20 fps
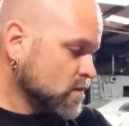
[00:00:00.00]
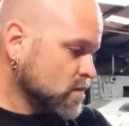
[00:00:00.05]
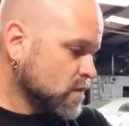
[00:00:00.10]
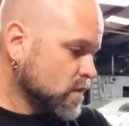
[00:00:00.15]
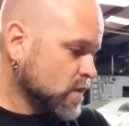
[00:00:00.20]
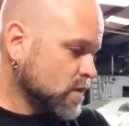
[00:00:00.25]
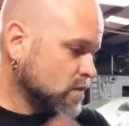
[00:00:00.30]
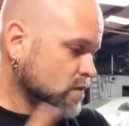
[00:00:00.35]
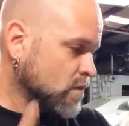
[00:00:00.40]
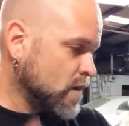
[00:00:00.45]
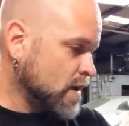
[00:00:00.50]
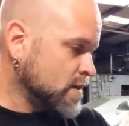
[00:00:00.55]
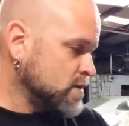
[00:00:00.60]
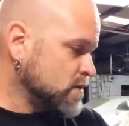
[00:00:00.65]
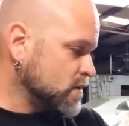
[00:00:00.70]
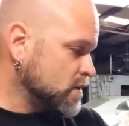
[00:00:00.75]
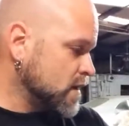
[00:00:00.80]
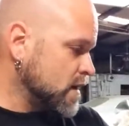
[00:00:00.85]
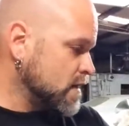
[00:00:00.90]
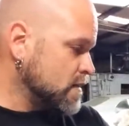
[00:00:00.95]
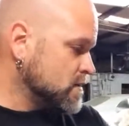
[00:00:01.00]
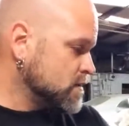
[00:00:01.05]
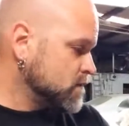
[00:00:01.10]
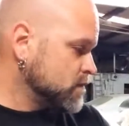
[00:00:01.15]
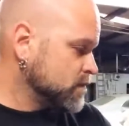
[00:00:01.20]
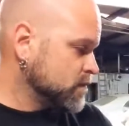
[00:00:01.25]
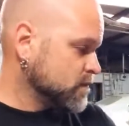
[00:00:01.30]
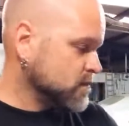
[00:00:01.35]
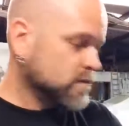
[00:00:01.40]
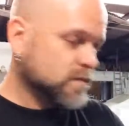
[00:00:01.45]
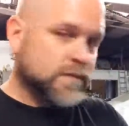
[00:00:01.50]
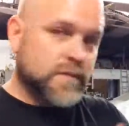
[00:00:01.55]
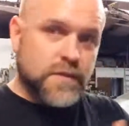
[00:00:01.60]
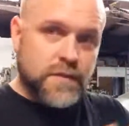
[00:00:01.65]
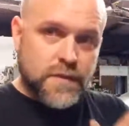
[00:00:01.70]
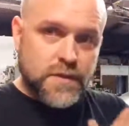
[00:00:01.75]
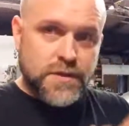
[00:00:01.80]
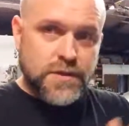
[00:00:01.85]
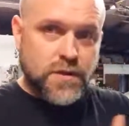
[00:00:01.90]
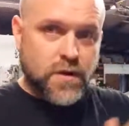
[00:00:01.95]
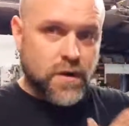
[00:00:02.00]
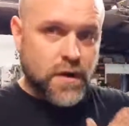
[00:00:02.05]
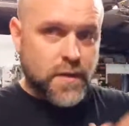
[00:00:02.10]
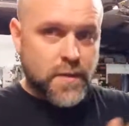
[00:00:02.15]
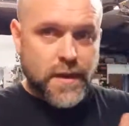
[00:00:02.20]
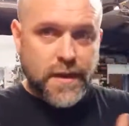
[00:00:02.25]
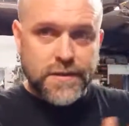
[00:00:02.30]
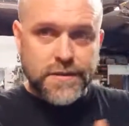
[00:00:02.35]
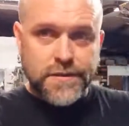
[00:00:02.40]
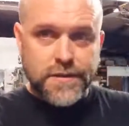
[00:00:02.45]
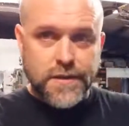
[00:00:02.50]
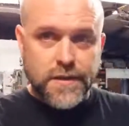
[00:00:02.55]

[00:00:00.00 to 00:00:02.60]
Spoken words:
congrats to you guys. Sorry about